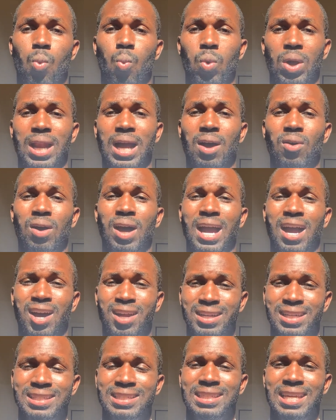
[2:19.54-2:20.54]
without
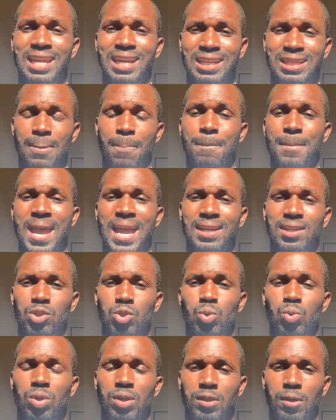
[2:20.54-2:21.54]
understanding the
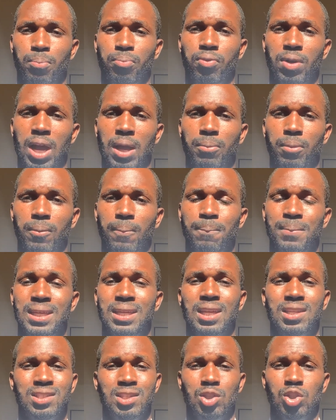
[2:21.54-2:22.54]
magnitude of the problem,
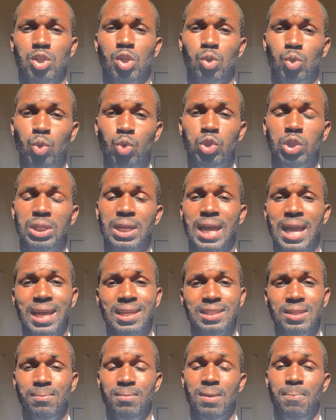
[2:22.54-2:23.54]
because the solution
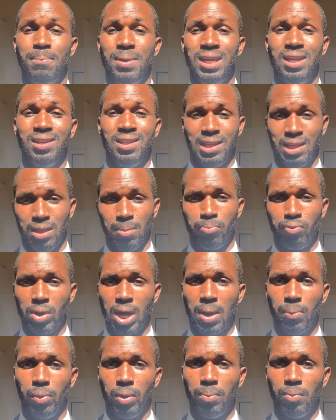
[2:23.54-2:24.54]
has to be bigger than the
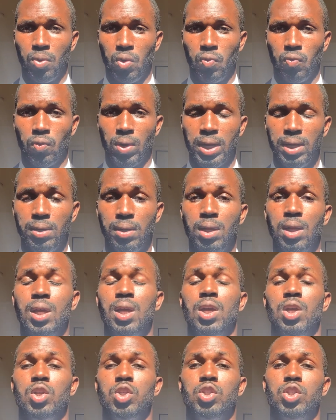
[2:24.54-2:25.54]
problem, right?
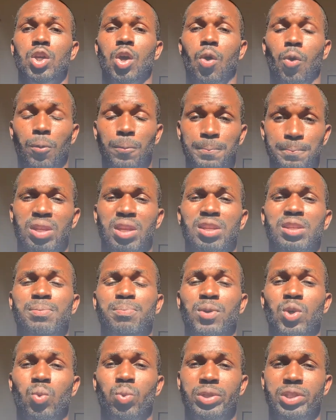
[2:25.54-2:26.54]
So this
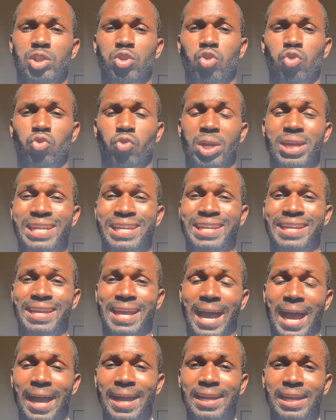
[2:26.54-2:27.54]
book was a great
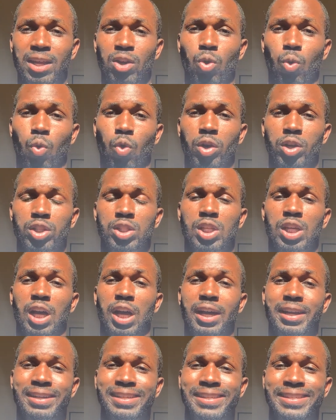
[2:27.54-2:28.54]
guide in order to
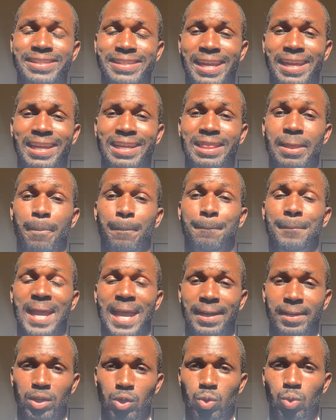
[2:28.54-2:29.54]
understanding the
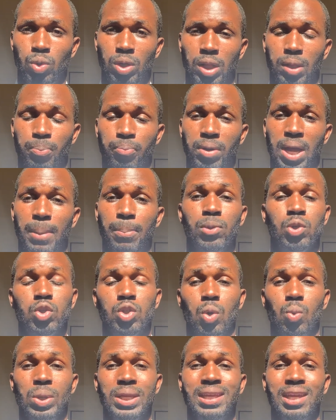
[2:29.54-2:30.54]
magnitude of the problem
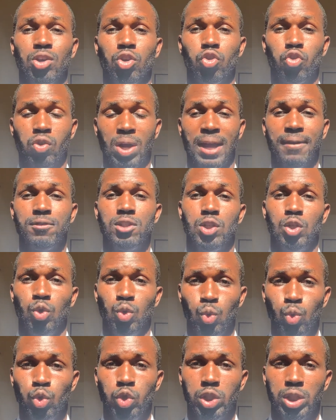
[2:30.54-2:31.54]
so we can craft
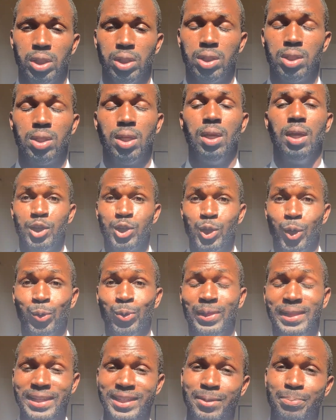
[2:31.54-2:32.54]
solutions. So
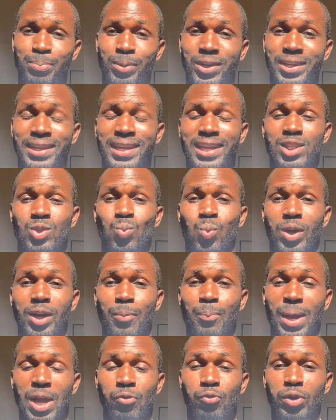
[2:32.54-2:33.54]
this book gets one
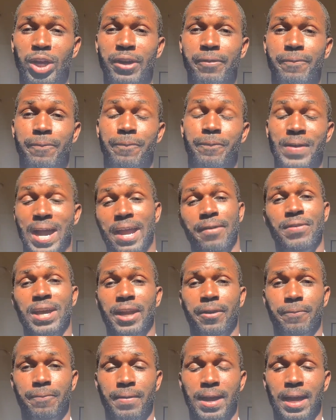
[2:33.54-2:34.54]
of my rare 5 out
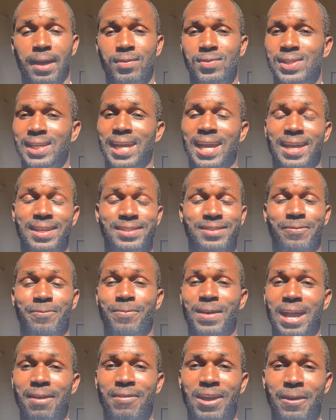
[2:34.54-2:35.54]
of 5s. It has
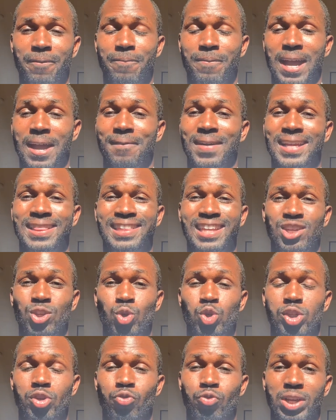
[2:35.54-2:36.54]
5 out of 5. I think you
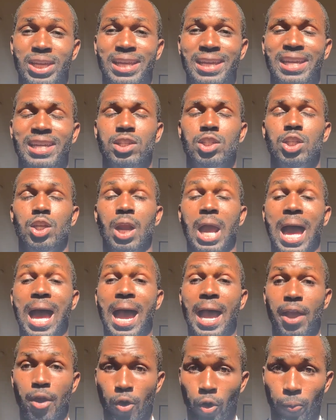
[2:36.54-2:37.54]
should read it. It's an
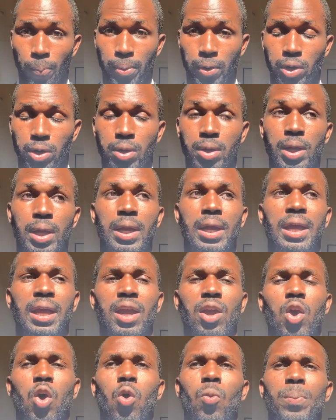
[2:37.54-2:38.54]
eye-opener.
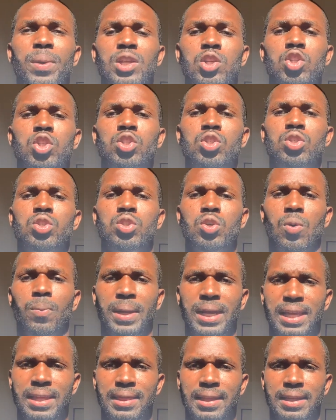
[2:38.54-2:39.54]
It opens so
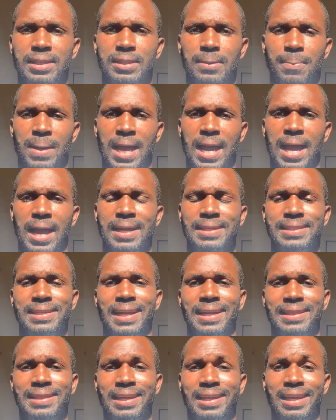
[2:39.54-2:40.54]
many things in my eyes, and
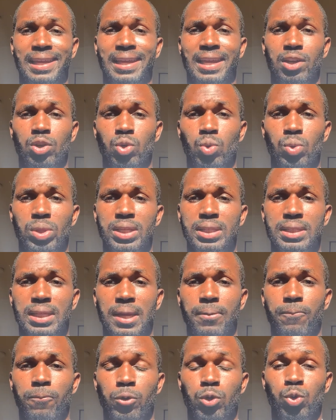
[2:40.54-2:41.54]
I think it can do the
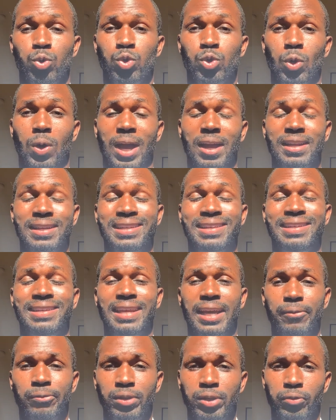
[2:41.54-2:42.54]
same for you. So I
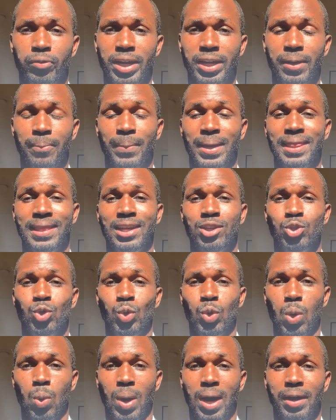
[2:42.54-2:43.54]
definitely recommend that you
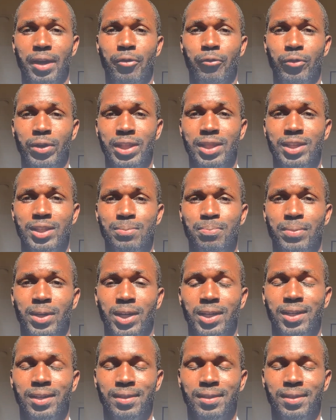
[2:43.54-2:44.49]
go out and read this book.